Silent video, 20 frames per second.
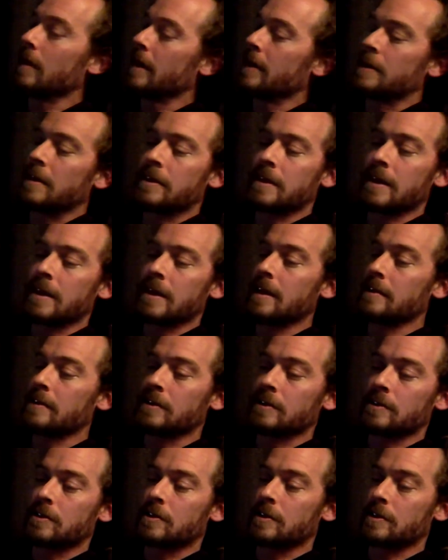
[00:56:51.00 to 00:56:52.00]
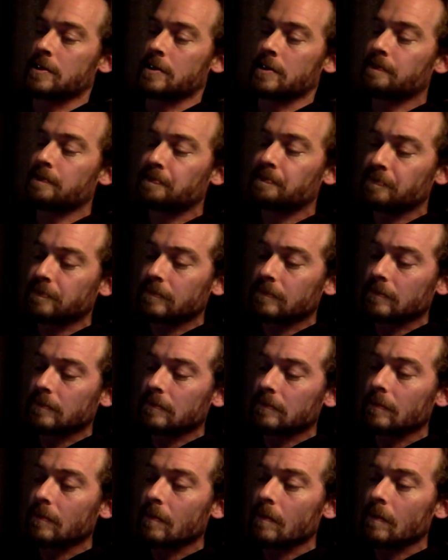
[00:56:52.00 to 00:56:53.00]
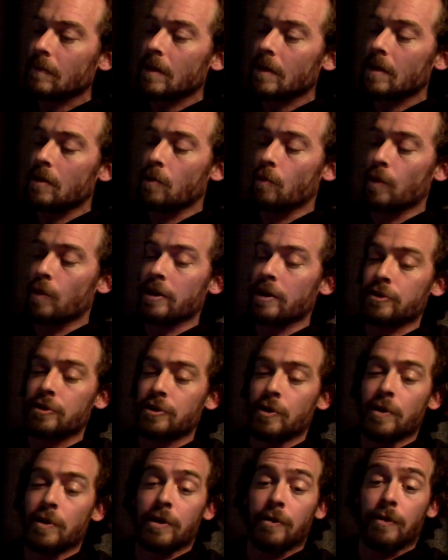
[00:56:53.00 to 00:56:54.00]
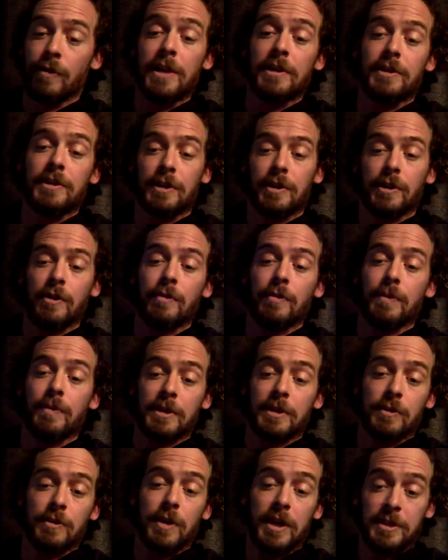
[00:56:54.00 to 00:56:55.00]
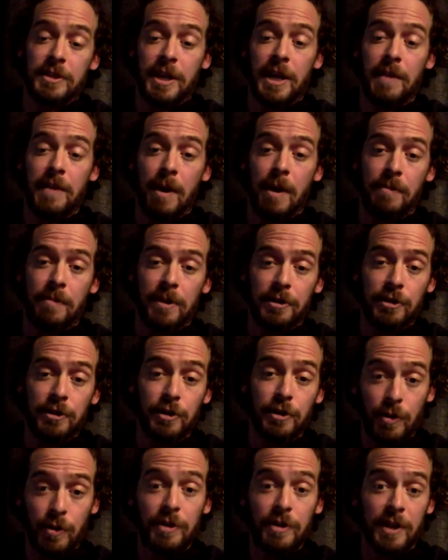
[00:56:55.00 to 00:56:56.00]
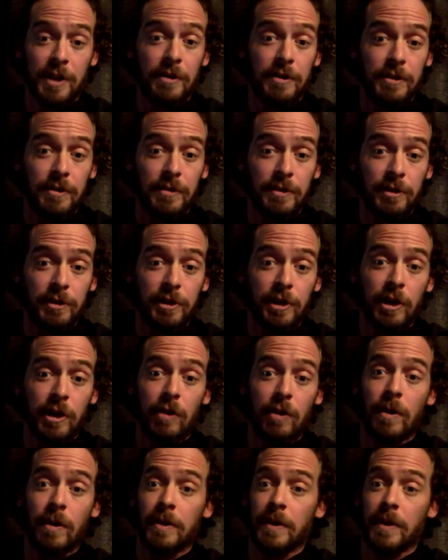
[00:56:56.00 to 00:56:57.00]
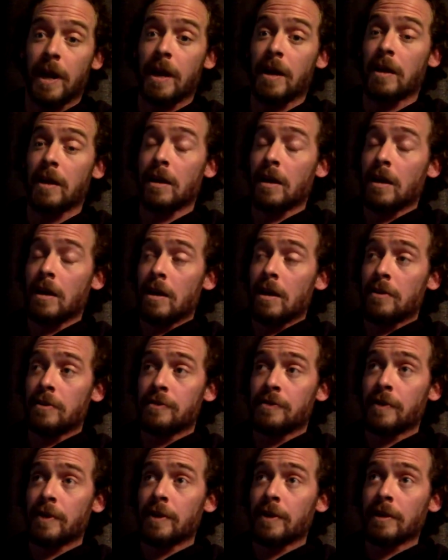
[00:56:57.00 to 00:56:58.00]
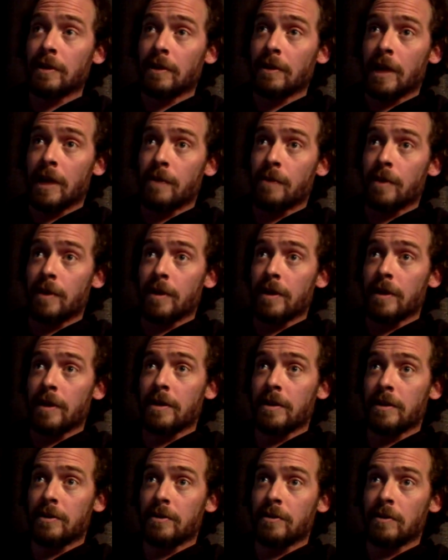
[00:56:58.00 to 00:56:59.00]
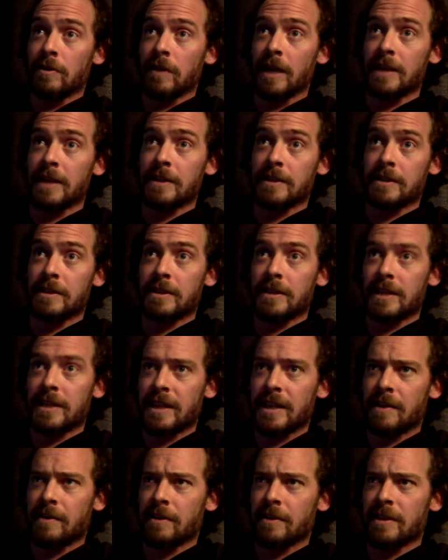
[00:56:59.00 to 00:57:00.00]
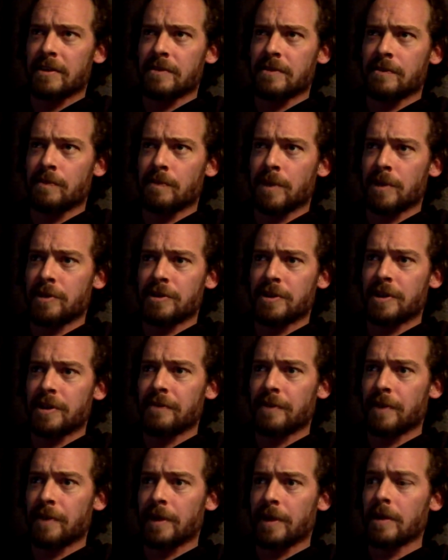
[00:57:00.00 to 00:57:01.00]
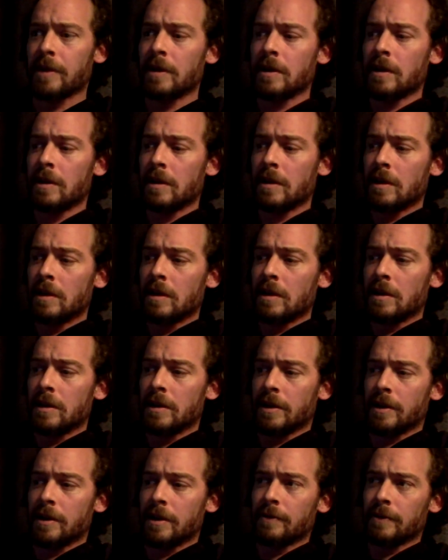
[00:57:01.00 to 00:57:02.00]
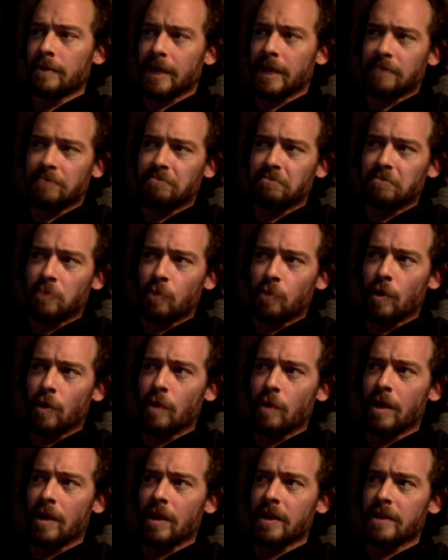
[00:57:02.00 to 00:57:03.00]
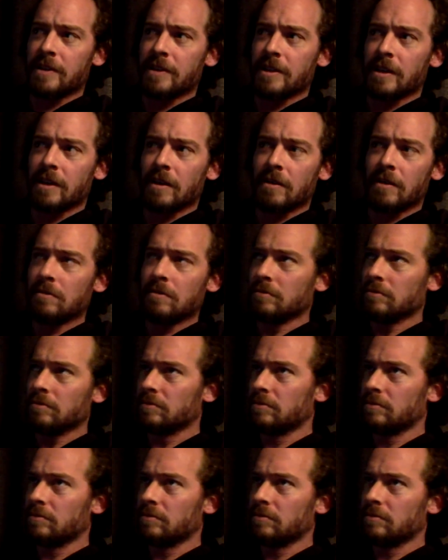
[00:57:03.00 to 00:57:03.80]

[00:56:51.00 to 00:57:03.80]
Like the thing is just we are so ingrained to you because you guys came up and showed us how to do the show that there's very little I would like to see that is much different. You know, like where would I like to go?